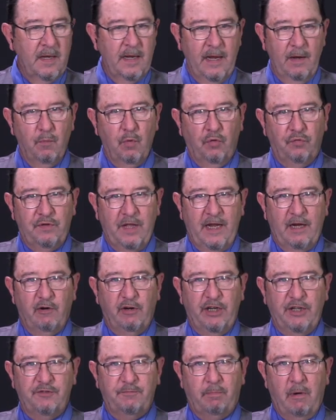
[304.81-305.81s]
It will
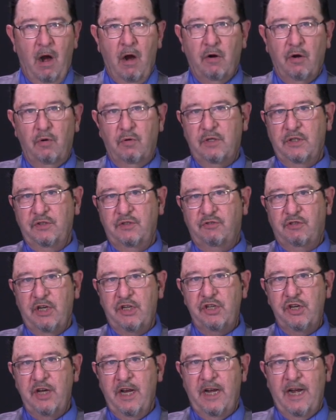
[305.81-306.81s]
decrease
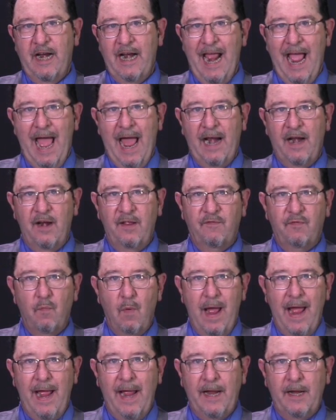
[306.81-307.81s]
bronchoconstriction in an additive
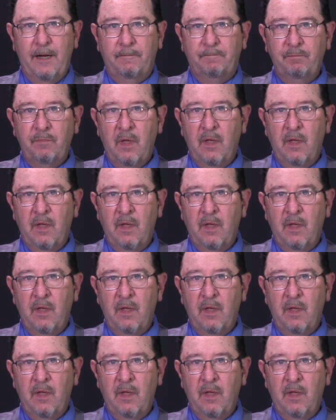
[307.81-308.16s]
way.